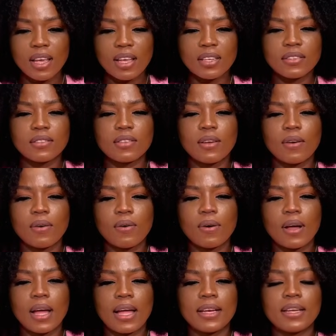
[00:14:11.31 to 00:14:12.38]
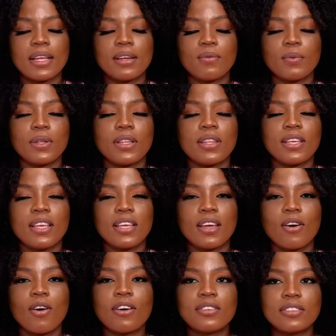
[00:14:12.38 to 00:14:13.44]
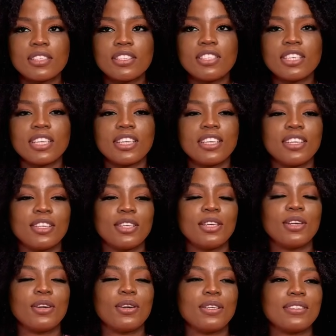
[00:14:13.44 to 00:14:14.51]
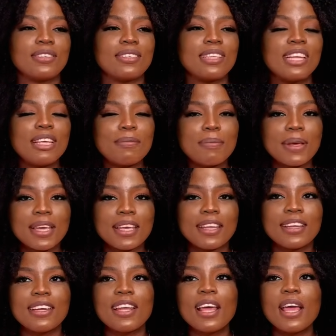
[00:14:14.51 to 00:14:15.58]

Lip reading: So, and then with the oxygen, you know, he's sleeping,